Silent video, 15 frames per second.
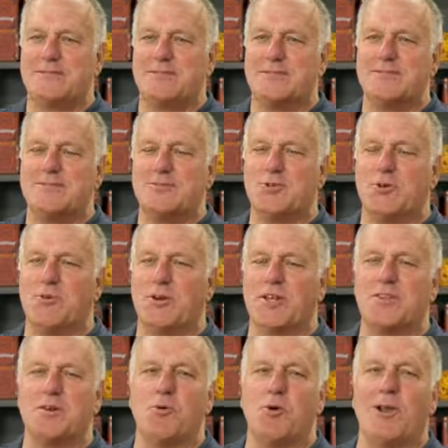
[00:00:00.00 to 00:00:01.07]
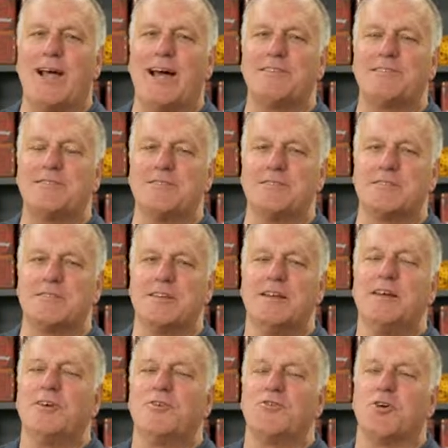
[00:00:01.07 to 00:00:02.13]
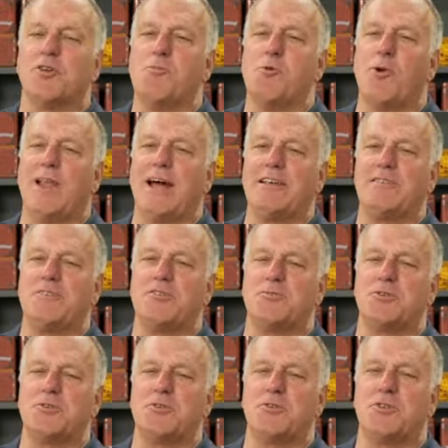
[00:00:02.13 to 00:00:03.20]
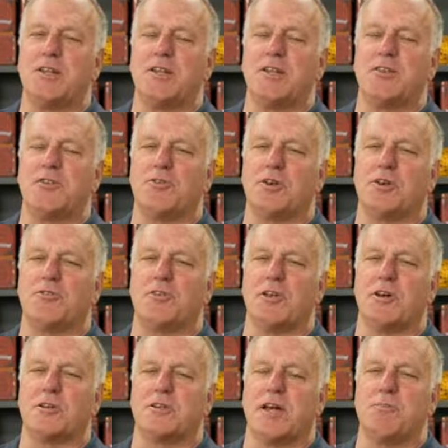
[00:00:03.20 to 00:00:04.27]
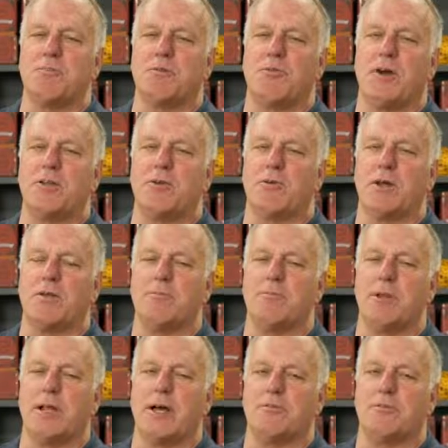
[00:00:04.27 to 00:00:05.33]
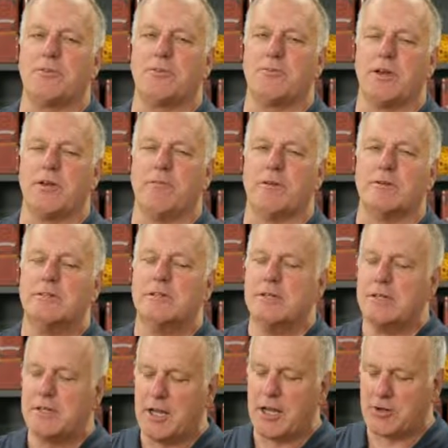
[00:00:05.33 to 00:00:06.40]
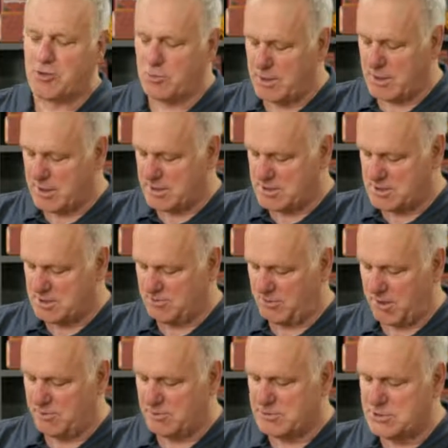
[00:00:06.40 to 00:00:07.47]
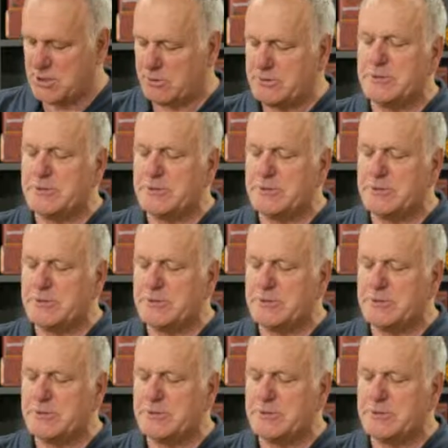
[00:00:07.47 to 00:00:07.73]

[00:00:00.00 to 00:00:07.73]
Don't forget the molasses. So the molasses was the thing that took us a long time to find the right molasses flavor, natural molasses flavor. So,